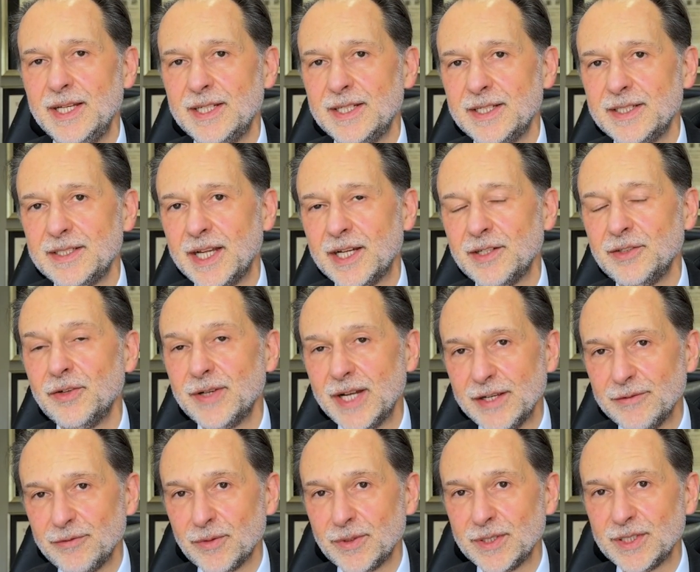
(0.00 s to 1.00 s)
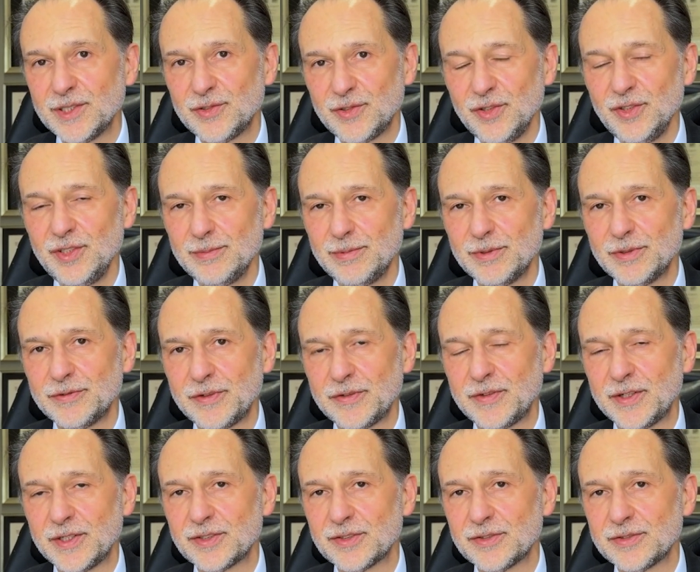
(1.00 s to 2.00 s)
Now, not everyone is suitable for
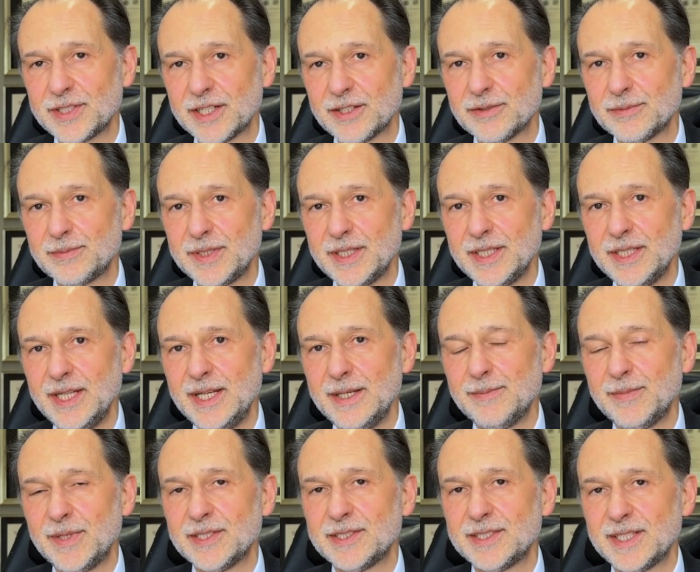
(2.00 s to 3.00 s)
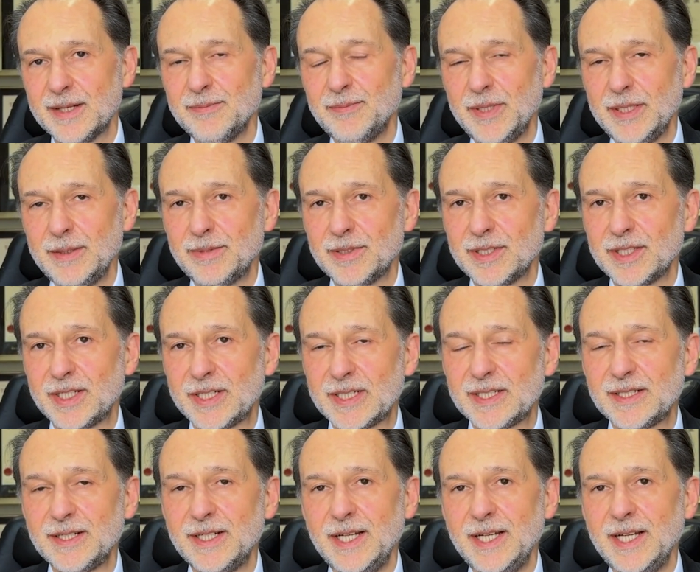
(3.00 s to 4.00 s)
focal therapy, but some people are,
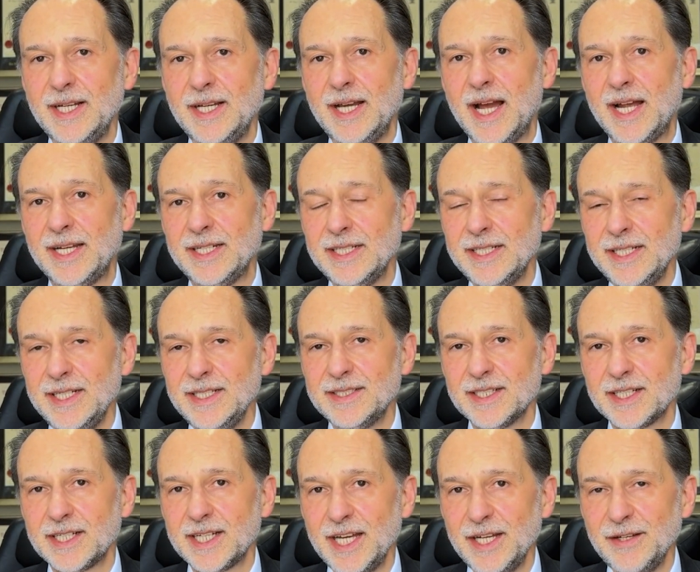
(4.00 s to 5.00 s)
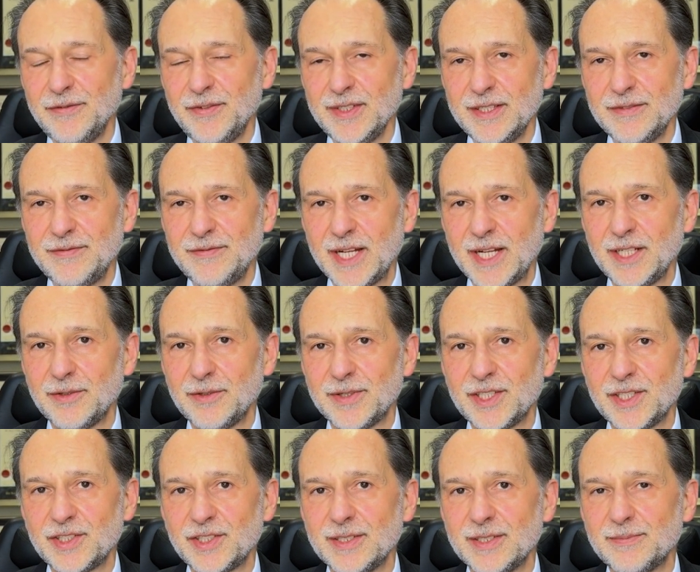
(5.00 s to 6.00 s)
and it needs a careful
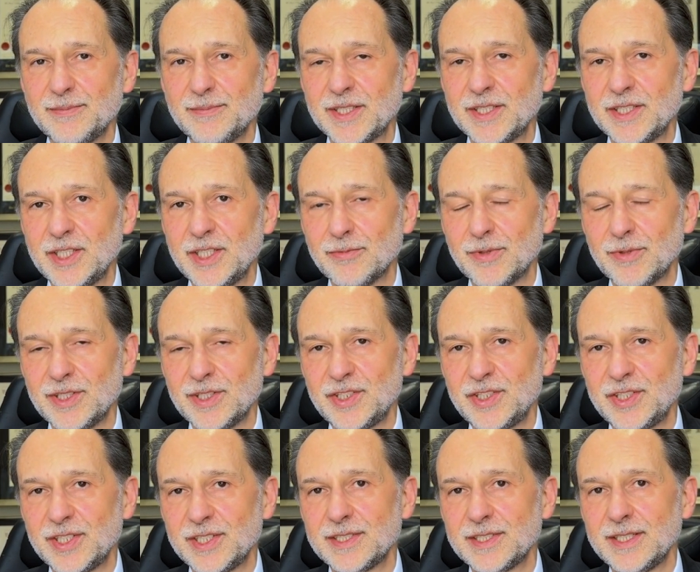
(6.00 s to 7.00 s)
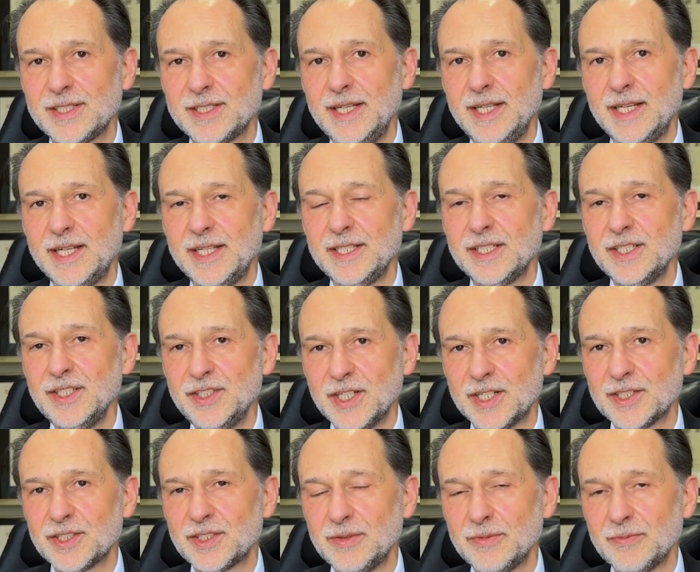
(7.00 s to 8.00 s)
evaluation by the urologist in
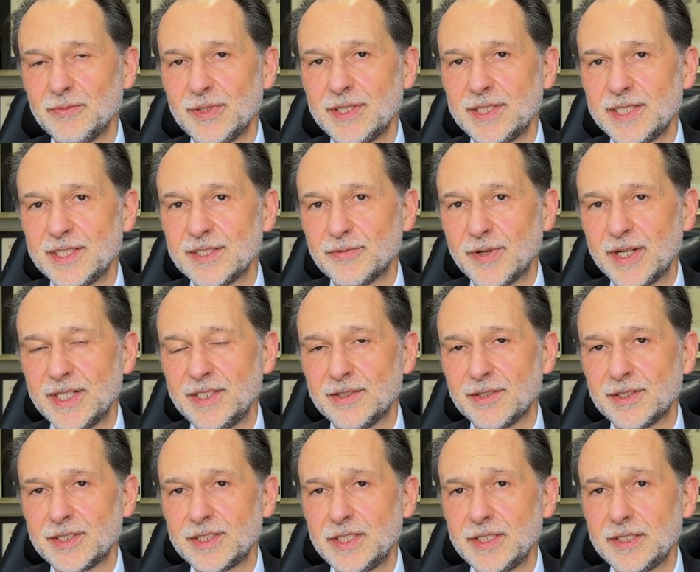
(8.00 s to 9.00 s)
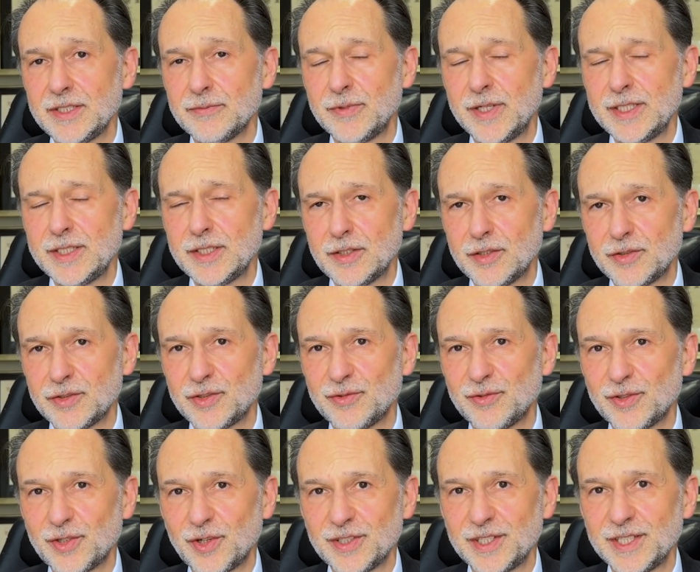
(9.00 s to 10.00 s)
conjunction with his radiological
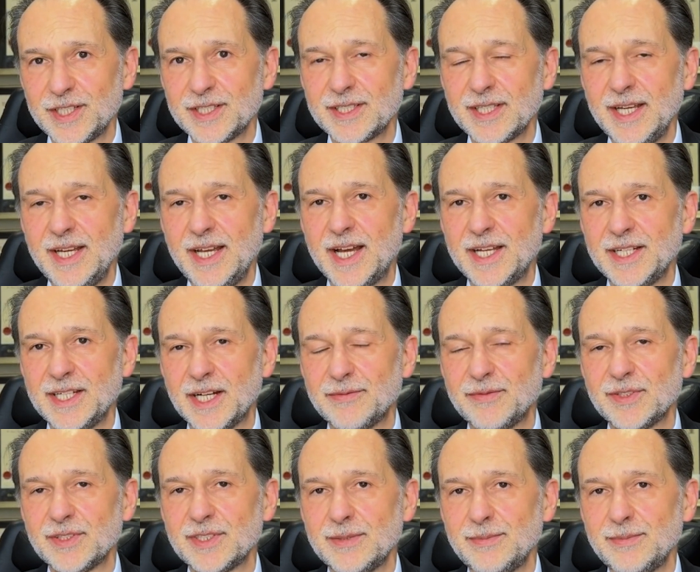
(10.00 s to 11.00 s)
colleagues and others to be